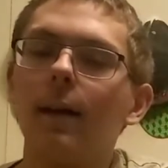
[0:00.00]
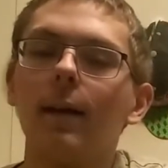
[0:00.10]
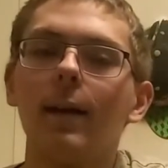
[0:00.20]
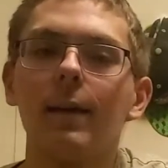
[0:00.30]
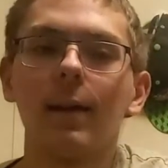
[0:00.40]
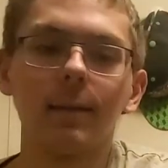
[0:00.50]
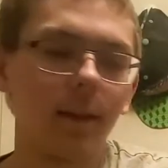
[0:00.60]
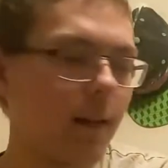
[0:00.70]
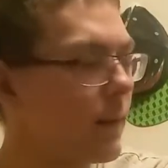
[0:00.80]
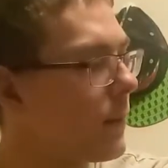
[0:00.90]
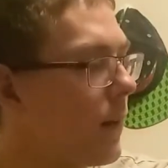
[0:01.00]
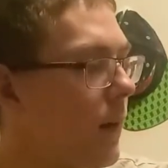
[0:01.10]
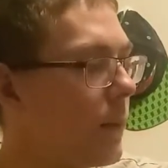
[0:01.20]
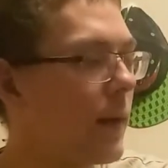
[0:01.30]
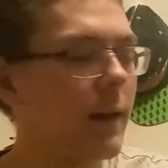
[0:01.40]
all right, that's it.
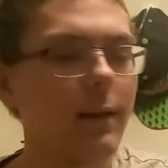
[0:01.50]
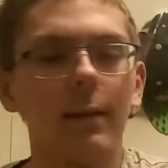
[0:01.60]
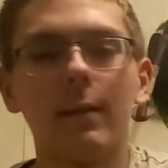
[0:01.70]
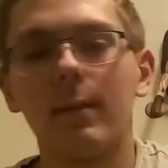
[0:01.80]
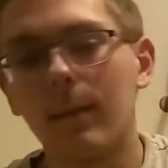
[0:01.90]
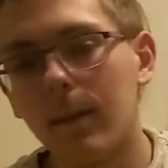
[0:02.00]
I'm out of here.